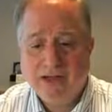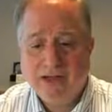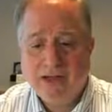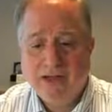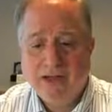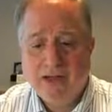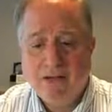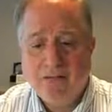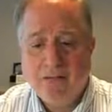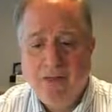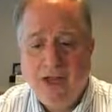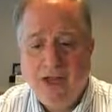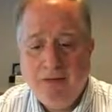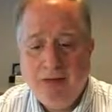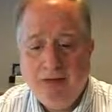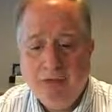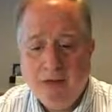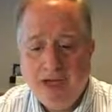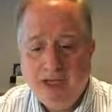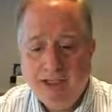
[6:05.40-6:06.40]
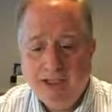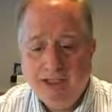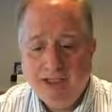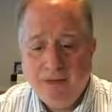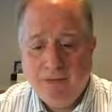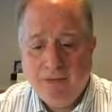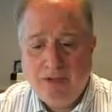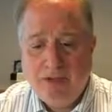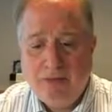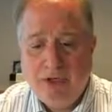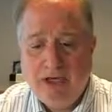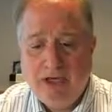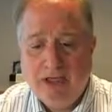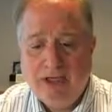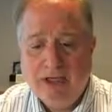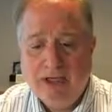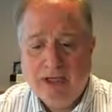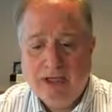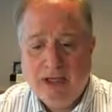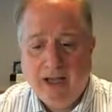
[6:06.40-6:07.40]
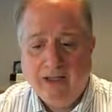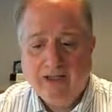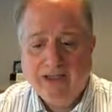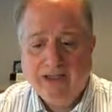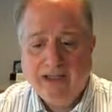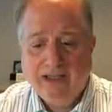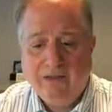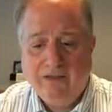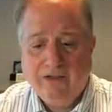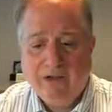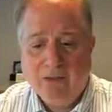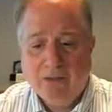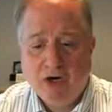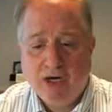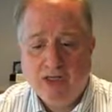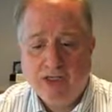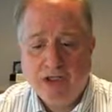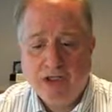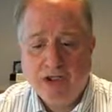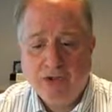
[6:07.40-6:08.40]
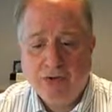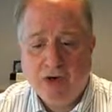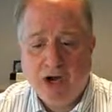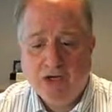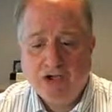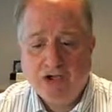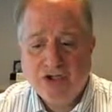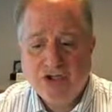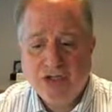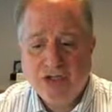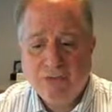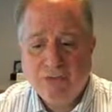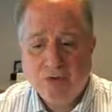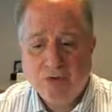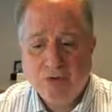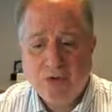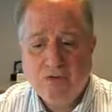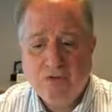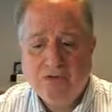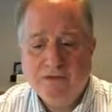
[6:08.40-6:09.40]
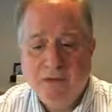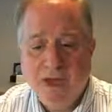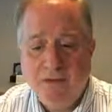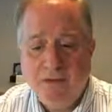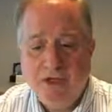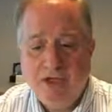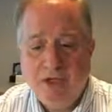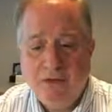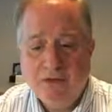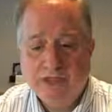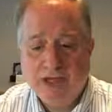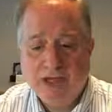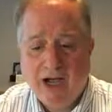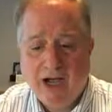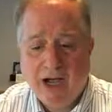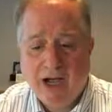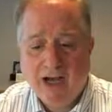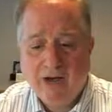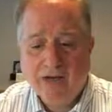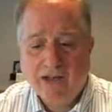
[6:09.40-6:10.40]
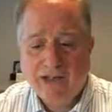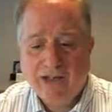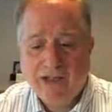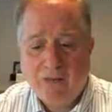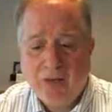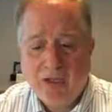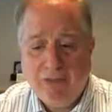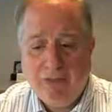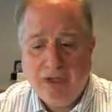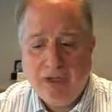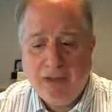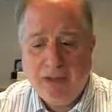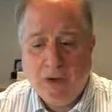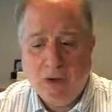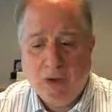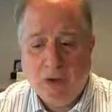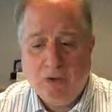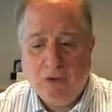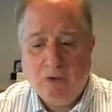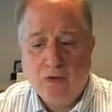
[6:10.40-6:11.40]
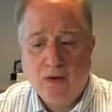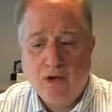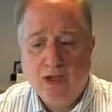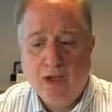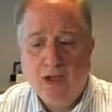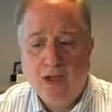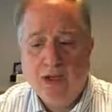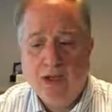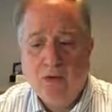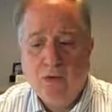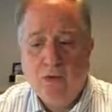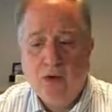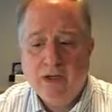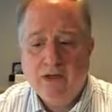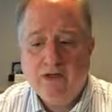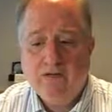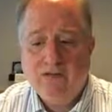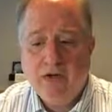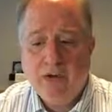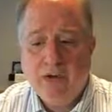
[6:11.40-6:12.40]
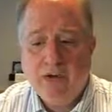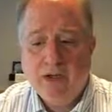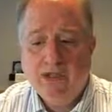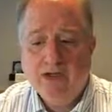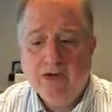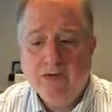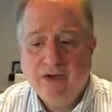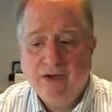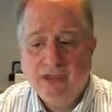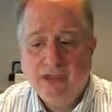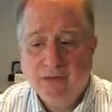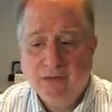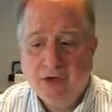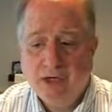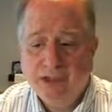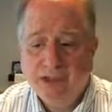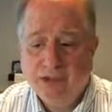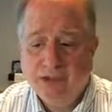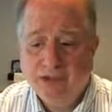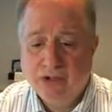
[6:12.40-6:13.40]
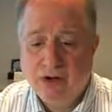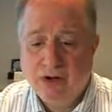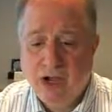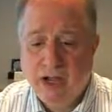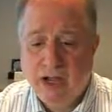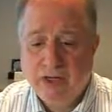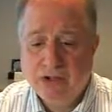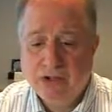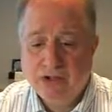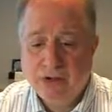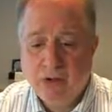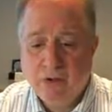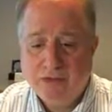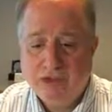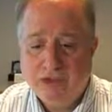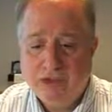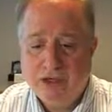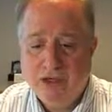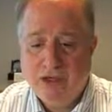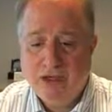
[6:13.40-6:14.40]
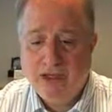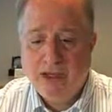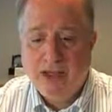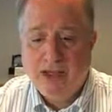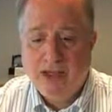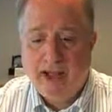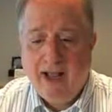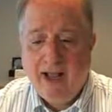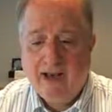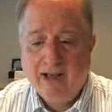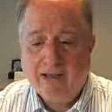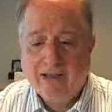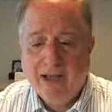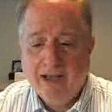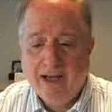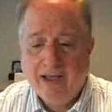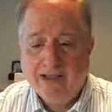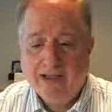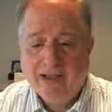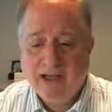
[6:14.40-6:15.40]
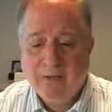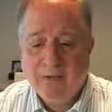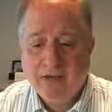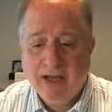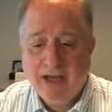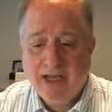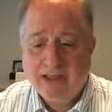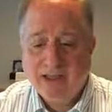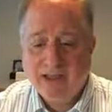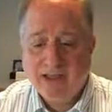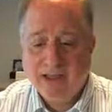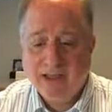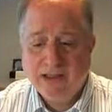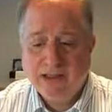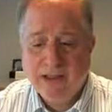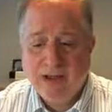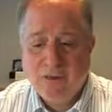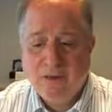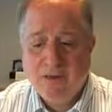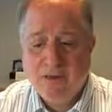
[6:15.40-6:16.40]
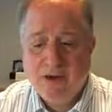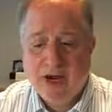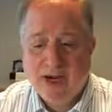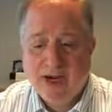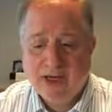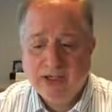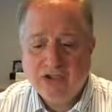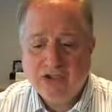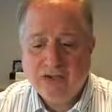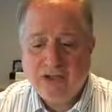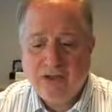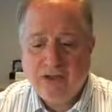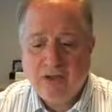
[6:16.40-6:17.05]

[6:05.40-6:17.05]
maybe raise CPP and see if the brain tissue oxygen improves, maybe use a higher CPP goal with fluids or vasopressors or inotropes. And in some cases, we might actually